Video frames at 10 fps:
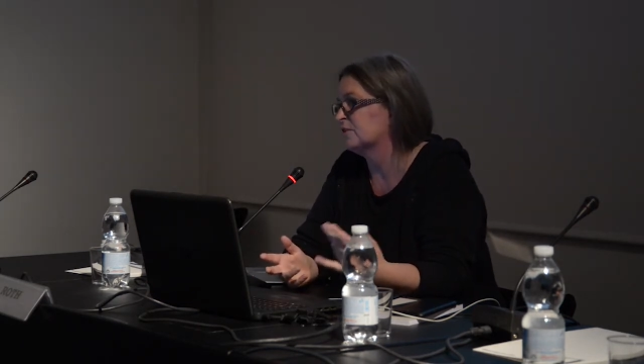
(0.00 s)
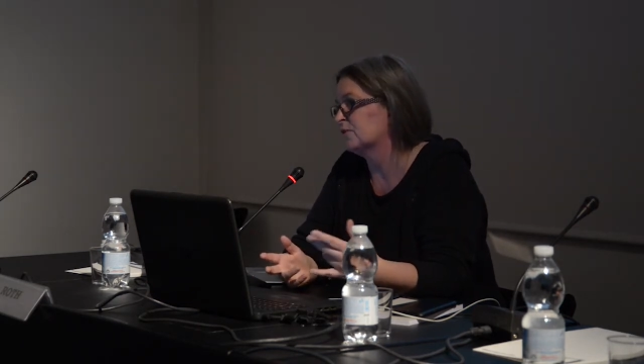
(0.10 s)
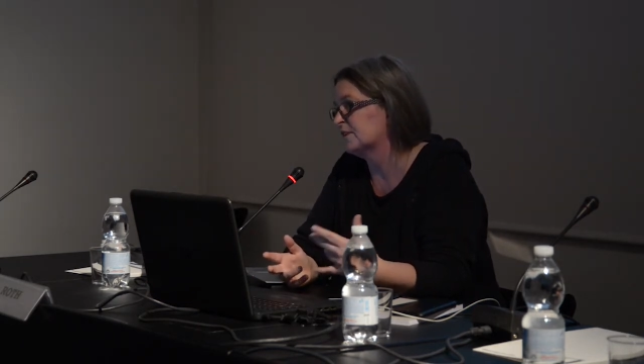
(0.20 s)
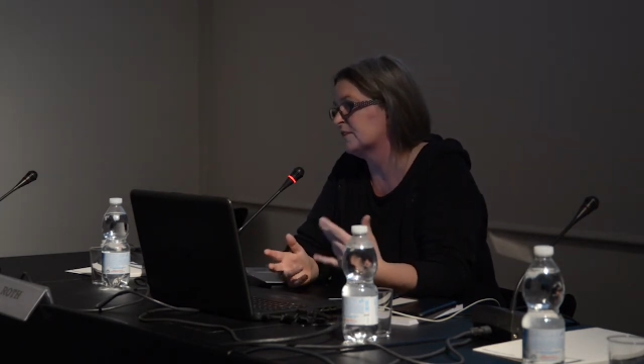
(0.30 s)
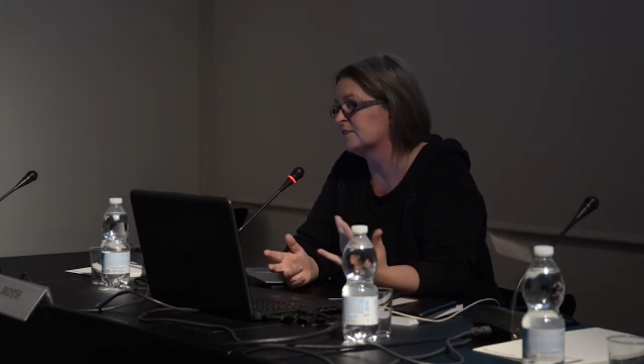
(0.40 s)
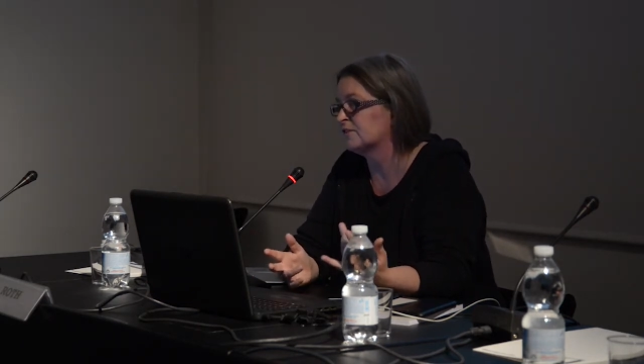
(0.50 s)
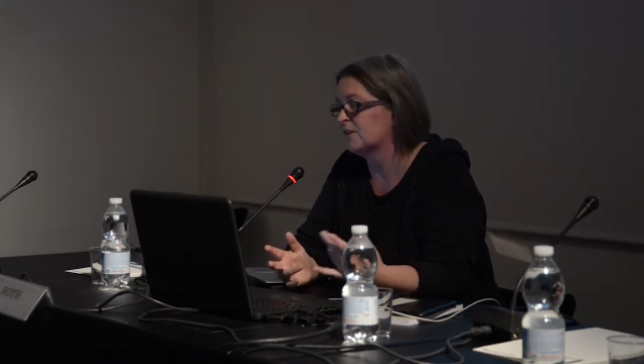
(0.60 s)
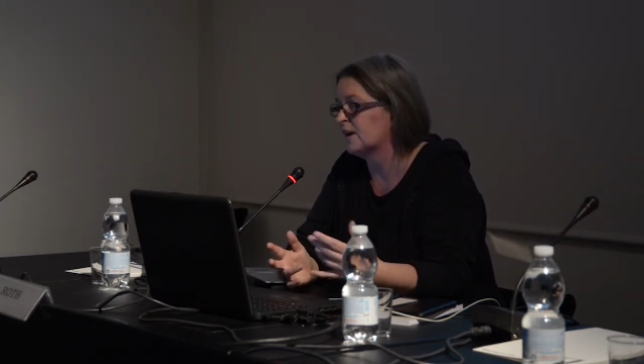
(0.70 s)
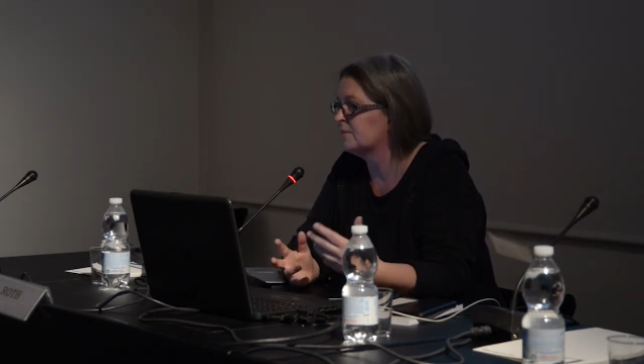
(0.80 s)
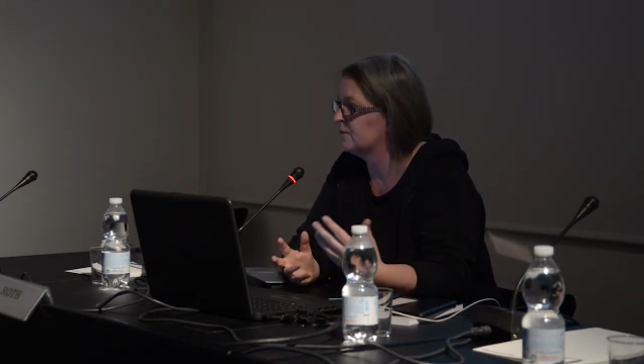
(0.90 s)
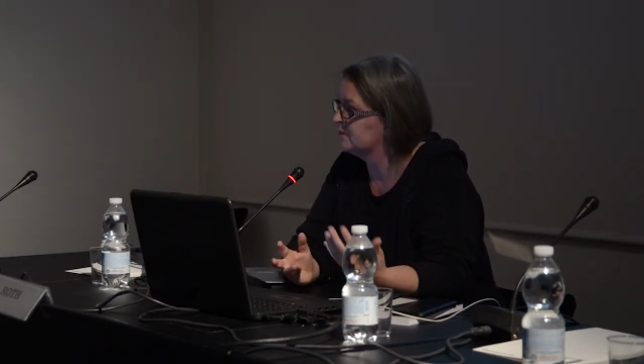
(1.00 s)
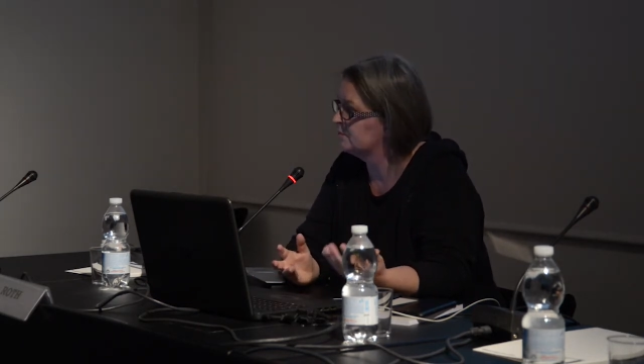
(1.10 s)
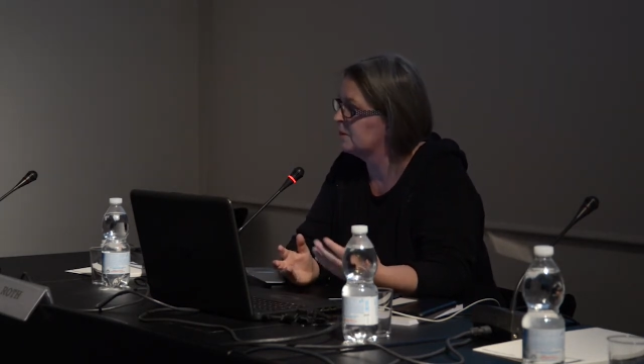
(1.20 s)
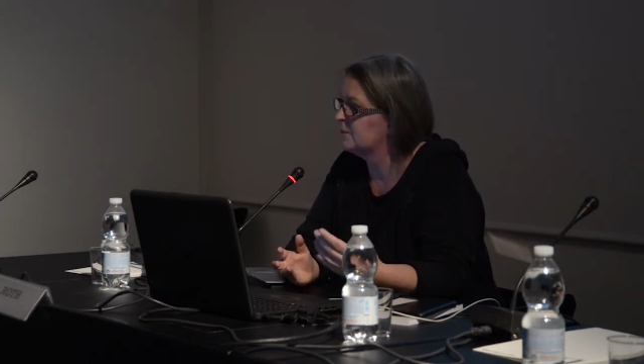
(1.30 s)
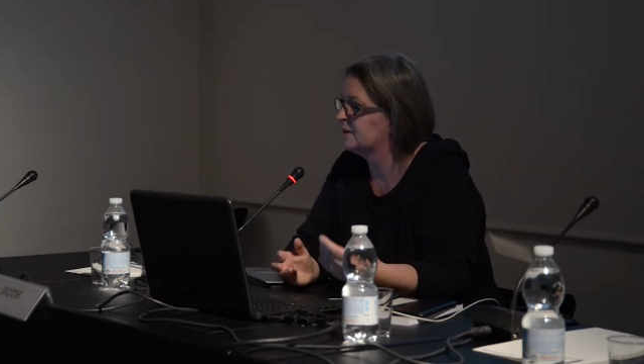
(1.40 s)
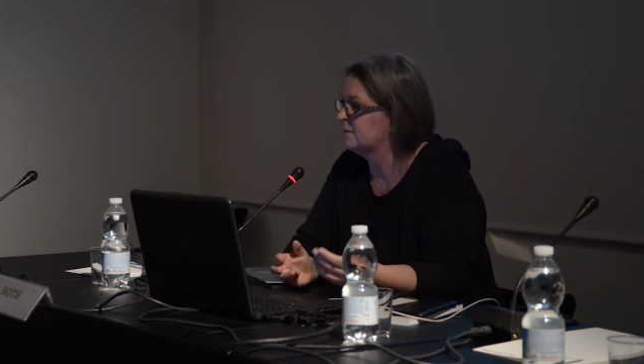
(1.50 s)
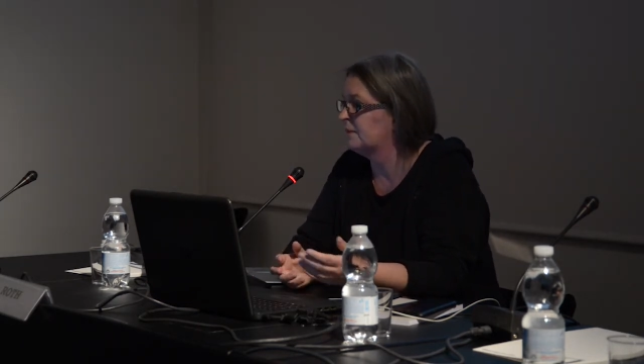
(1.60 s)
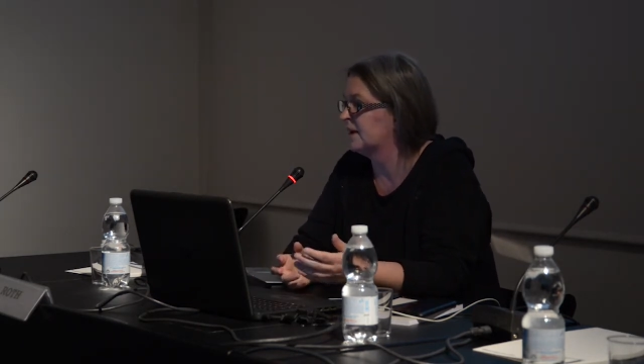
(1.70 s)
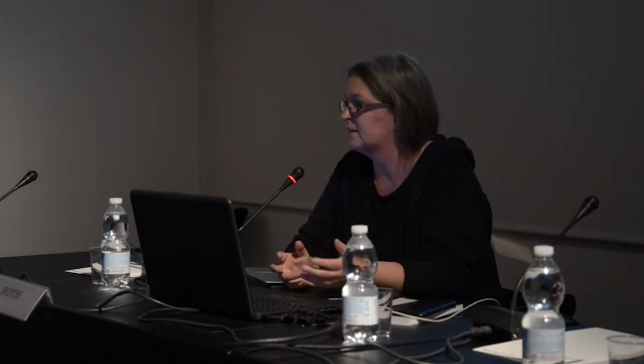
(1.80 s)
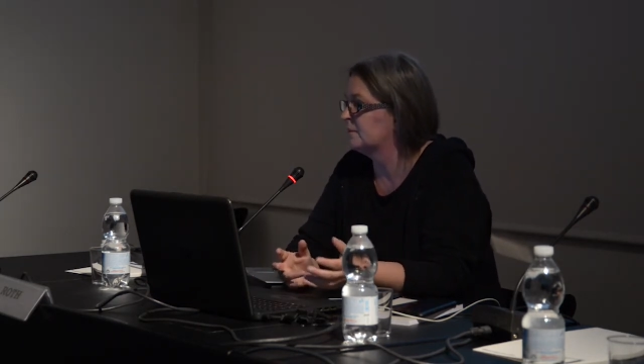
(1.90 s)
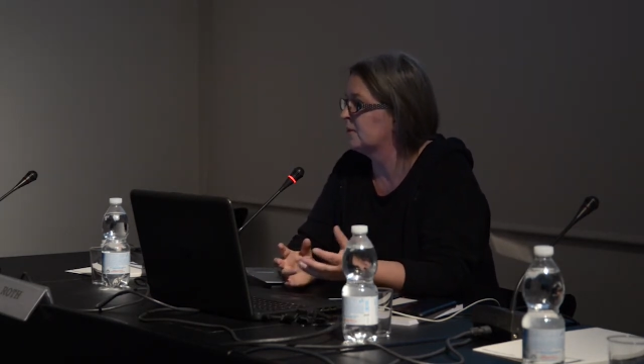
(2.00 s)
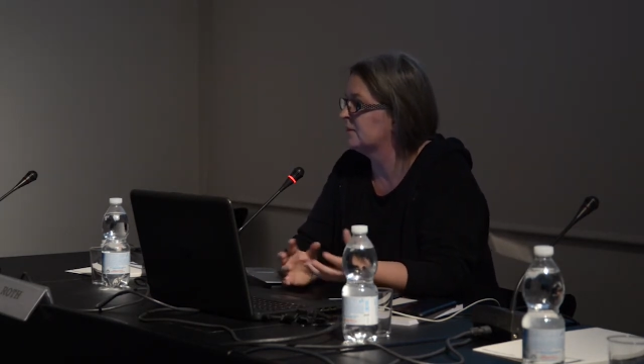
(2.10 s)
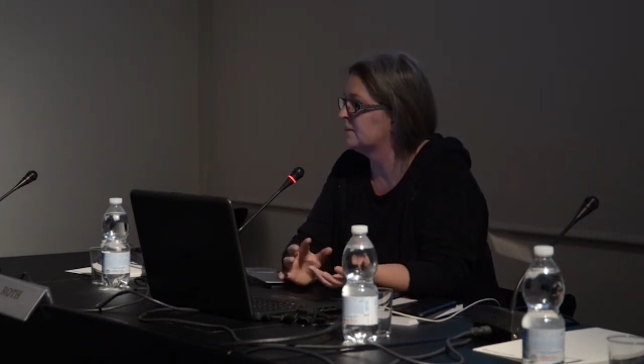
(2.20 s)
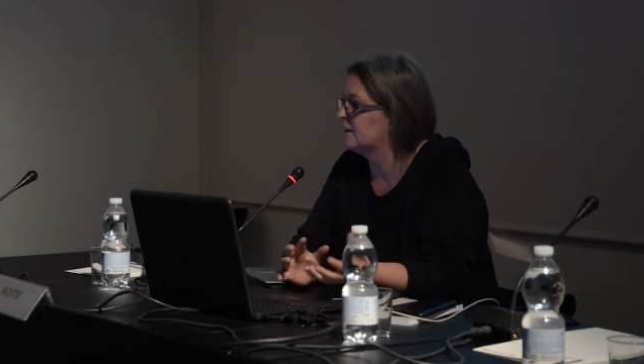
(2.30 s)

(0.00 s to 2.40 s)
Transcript: or it's described, there is a public debate about this